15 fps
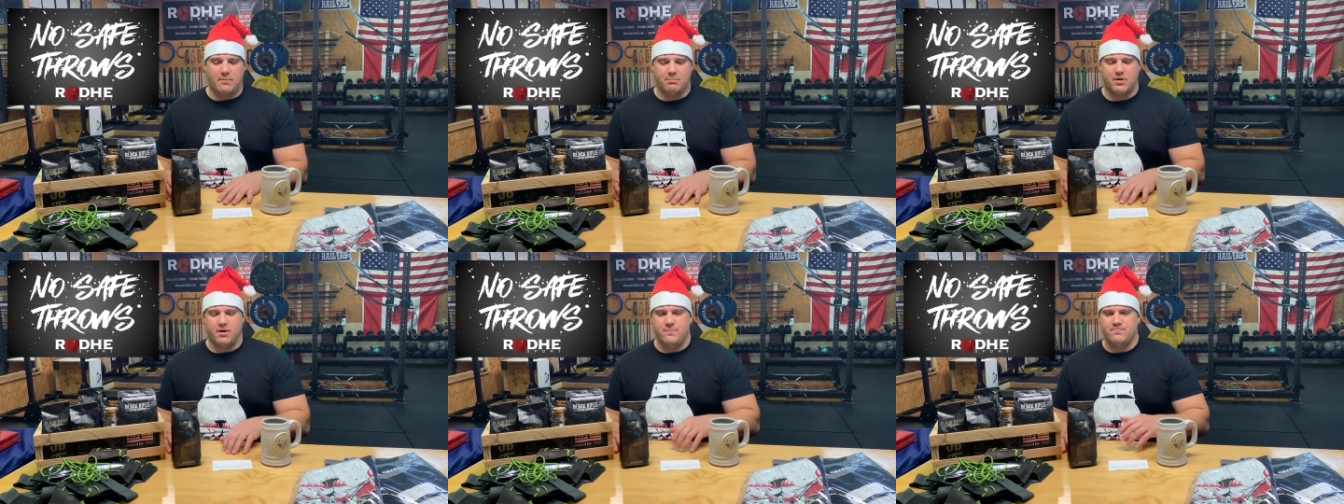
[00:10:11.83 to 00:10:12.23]

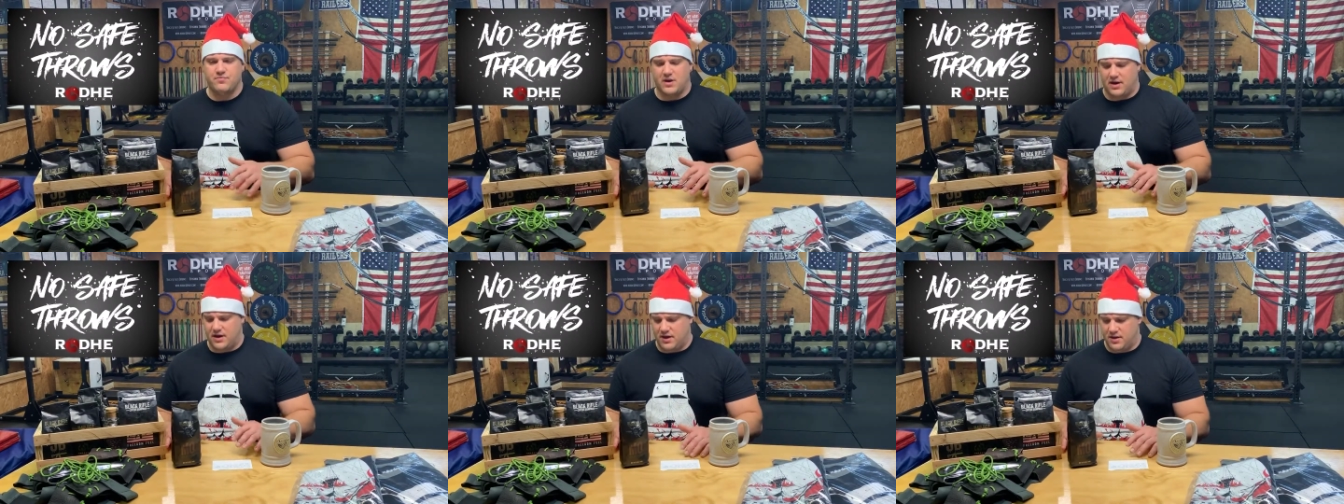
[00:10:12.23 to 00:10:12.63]
But
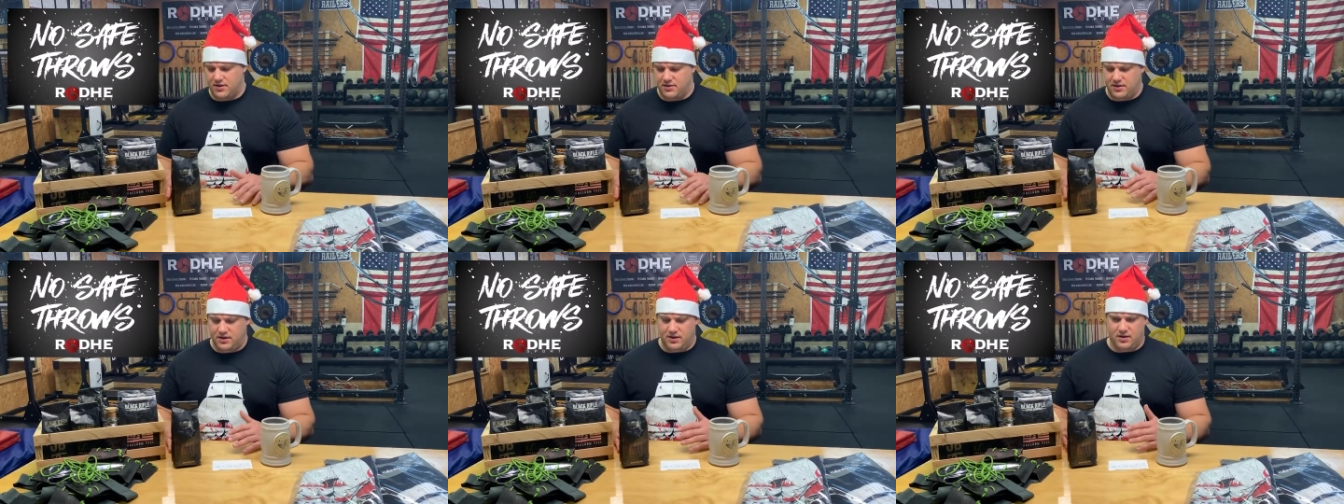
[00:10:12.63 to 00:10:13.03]

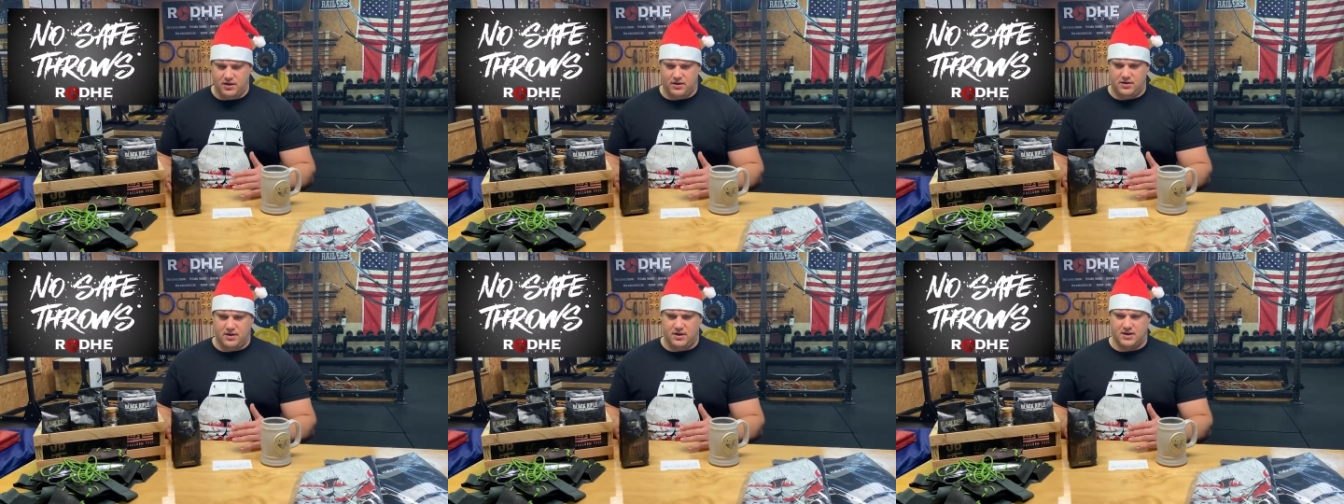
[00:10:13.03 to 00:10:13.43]

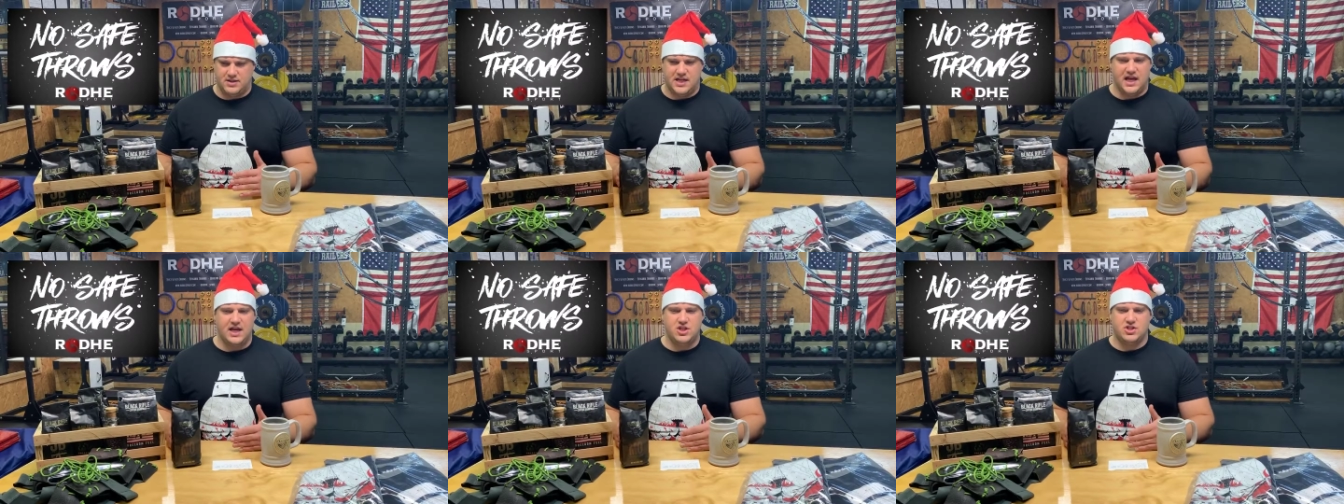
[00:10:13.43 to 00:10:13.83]
the
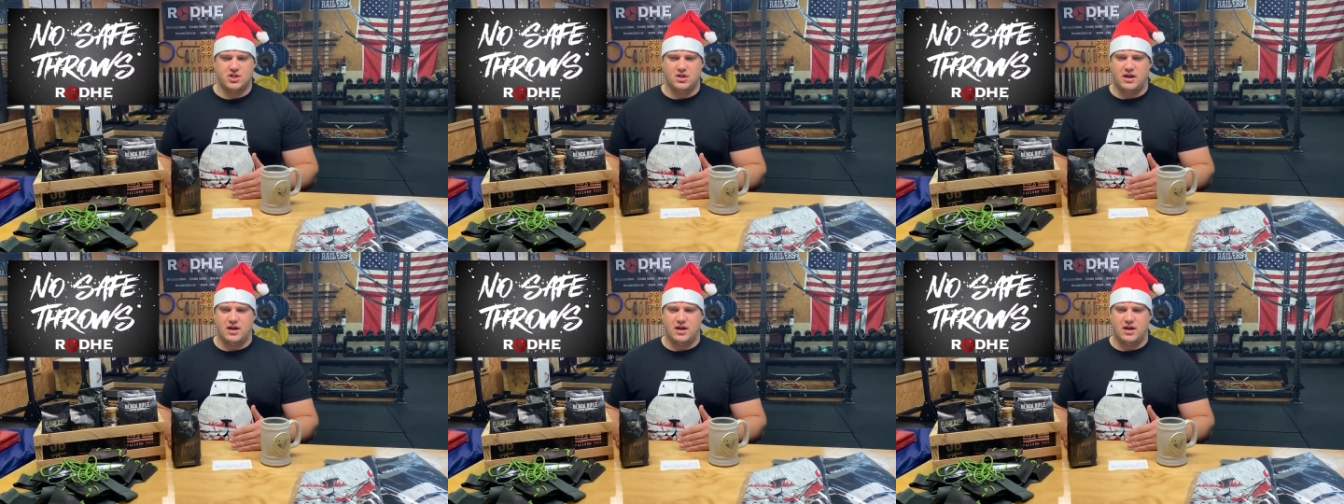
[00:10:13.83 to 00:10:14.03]
intention,